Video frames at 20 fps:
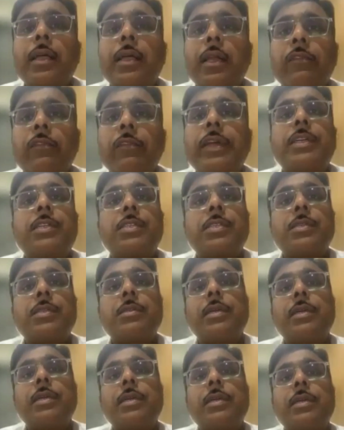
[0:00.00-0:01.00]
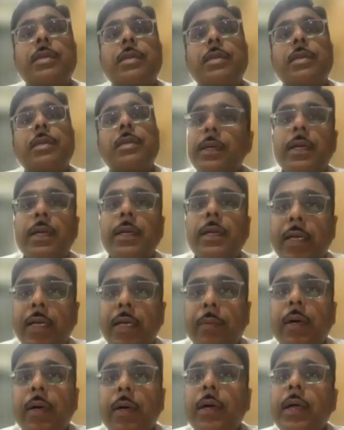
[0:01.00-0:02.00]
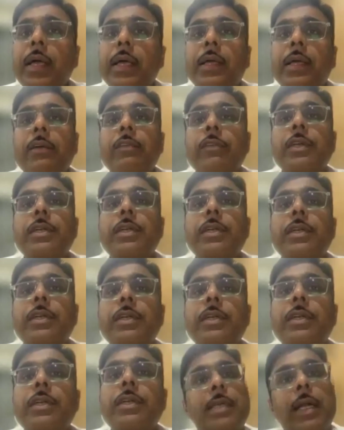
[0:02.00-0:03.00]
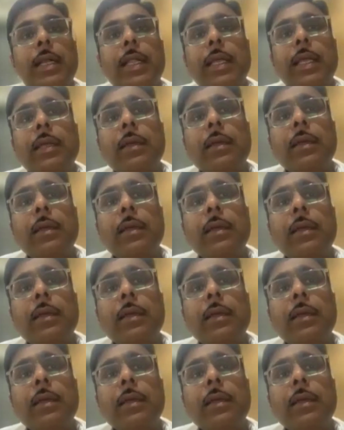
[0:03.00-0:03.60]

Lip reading: aggravates. It is a dependent edema aggravated by stenting